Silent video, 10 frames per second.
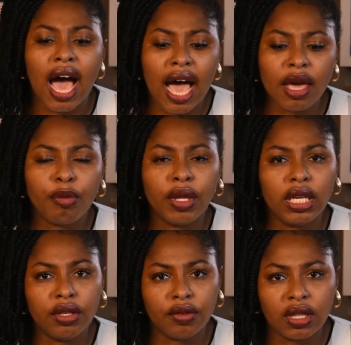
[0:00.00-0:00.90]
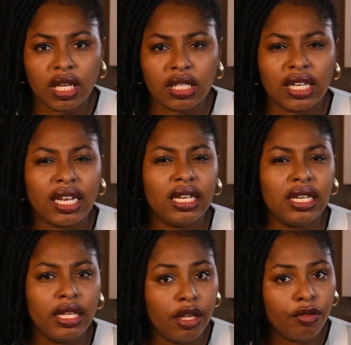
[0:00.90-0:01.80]
I believe in that, and I
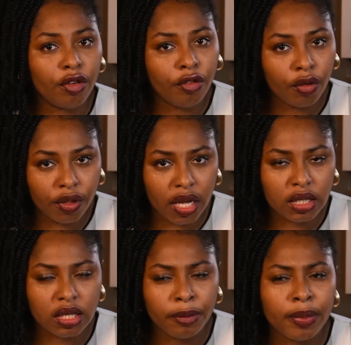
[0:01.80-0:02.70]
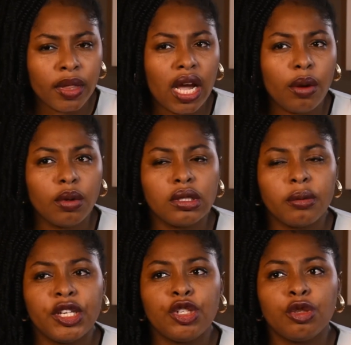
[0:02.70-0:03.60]
live for that. I want
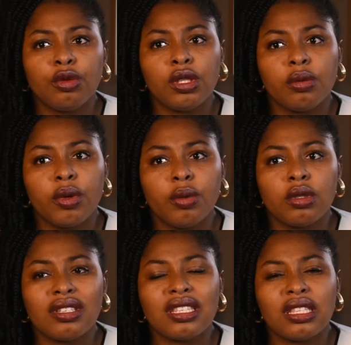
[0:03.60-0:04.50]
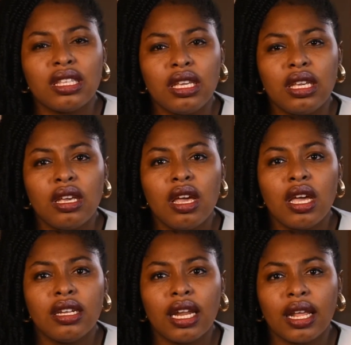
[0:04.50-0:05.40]
my children to be able to see
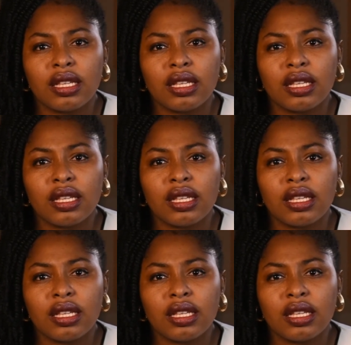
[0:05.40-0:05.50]
that